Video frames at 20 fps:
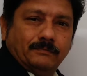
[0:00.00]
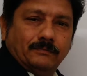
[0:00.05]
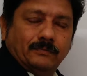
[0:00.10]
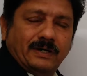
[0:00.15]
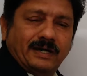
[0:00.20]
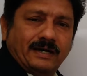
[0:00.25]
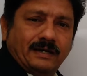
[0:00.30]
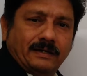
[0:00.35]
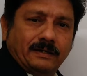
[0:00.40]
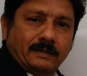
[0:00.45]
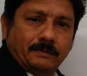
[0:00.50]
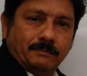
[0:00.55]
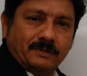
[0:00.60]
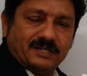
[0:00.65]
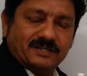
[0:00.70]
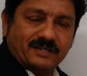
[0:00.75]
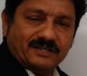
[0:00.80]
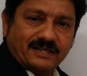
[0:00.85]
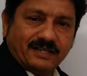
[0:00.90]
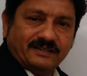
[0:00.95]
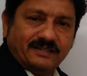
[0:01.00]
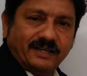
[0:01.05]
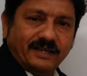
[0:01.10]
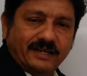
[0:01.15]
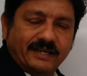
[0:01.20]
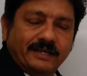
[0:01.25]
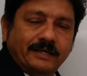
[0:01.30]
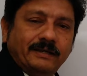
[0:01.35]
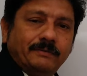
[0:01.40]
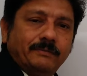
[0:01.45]
Mr. Satya,
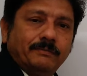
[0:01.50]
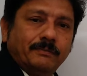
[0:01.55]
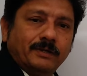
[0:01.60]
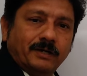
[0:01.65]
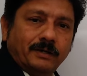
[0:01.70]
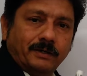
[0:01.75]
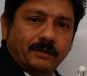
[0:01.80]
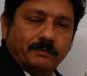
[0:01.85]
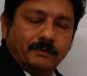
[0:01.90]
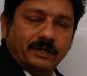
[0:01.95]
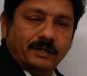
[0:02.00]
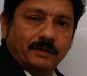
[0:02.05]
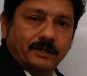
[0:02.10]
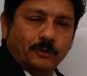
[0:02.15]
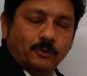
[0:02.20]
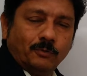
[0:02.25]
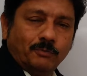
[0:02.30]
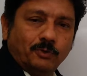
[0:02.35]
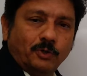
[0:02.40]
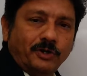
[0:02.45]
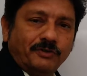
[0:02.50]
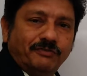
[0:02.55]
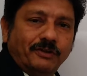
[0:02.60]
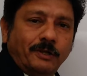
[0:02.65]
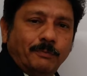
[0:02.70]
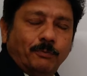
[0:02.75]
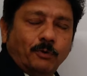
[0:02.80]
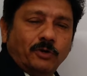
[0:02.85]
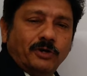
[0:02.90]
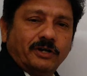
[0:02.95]
he
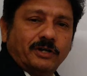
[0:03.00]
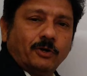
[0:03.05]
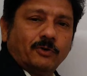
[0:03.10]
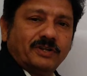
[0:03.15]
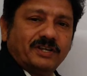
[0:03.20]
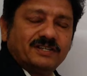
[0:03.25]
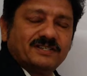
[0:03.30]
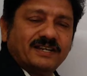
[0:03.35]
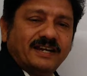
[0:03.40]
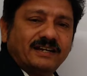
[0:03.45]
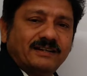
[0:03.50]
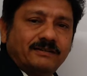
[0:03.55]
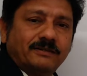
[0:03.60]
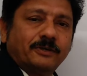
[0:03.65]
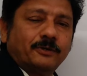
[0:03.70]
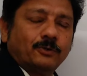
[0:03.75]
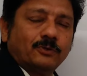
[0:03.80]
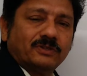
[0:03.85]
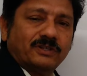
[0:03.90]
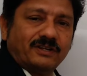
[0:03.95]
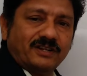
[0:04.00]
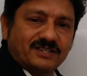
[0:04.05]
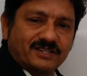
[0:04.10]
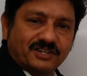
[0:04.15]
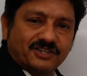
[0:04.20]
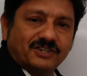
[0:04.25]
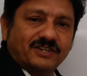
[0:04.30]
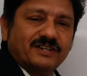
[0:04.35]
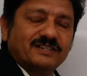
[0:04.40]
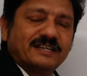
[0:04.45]
beautifully put it out. He said, the
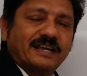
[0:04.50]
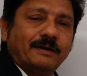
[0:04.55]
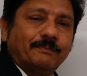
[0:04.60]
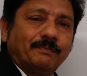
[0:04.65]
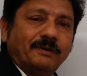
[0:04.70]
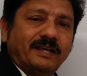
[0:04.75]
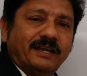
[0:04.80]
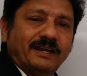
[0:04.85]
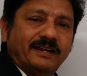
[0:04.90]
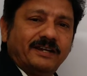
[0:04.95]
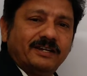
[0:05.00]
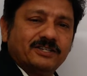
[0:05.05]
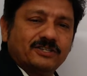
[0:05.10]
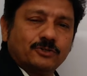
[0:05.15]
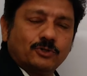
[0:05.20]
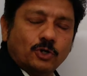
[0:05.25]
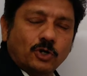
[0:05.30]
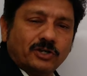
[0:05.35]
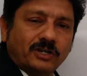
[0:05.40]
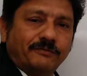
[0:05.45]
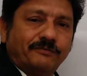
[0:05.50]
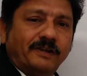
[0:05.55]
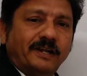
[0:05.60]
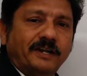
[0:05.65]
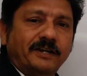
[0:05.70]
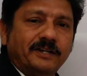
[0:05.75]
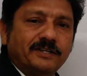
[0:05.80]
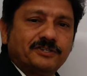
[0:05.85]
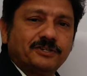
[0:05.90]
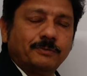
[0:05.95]
recession is happening and it's
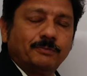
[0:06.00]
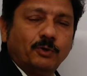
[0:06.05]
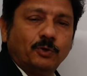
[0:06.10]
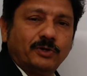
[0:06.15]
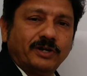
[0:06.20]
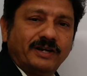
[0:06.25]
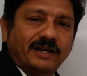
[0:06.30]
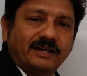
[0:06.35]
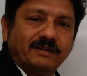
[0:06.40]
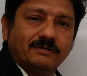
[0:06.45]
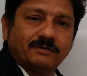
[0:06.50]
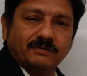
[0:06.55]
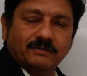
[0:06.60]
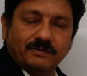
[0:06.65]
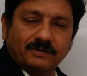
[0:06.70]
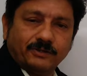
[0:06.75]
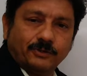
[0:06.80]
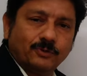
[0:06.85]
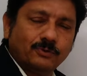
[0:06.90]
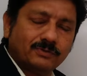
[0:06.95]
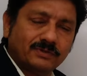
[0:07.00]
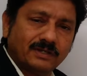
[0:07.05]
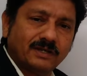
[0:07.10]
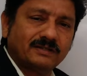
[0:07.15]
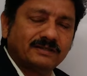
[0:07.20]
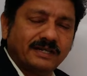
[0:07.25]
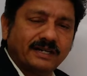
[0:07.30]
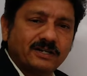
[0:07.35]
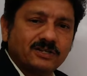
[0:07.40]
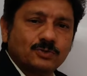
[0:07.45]
geographically distributed, and
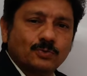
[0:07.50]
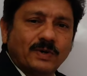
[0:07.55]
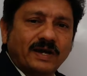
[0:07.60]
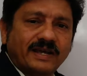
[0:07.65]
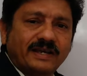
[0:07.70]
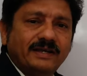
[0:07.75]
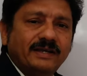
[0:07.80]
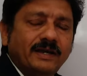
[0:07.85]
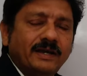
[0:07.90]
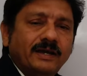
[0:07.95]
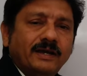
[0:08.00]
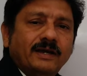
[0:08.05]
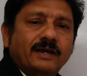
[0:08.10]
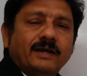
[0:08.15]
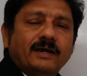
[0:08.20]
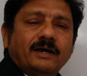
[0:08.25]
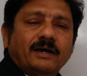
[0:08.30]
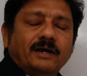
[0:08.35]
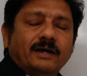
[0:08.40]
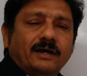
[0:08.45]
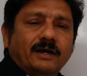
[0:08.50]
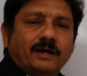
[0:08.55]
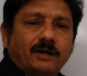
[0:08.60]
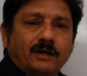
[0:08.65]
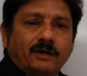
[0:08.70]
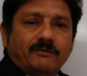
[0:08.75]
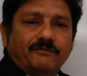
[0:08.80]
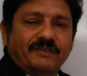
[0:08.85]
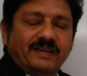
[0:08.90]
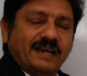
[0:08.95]
that is why
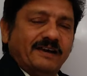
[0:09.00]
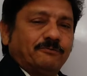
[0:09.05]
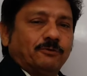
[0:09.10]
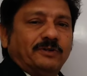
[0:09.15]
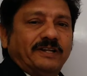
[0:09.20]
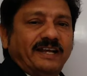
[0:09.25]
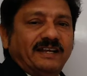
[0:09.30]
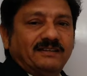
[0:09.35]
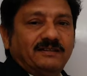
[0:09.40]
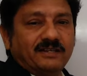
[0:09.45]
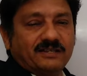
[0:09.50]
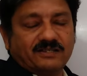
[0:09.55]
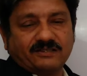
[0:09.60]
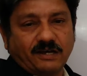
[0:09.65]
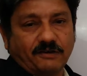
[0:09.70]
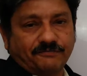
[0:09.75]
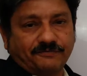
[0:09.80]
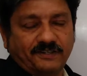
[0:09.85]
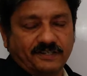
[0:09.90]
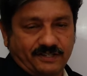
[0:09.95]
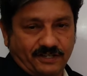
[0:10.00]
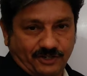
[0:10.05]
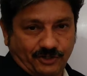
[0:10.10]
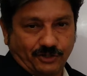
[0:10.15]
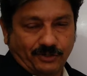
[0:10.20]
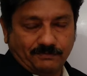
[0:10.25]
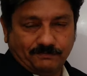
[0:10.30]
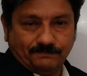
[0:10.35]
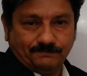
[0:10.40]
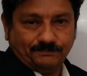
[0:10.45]
we have to take this tough
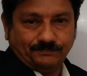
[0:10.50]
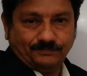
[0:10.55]
decision.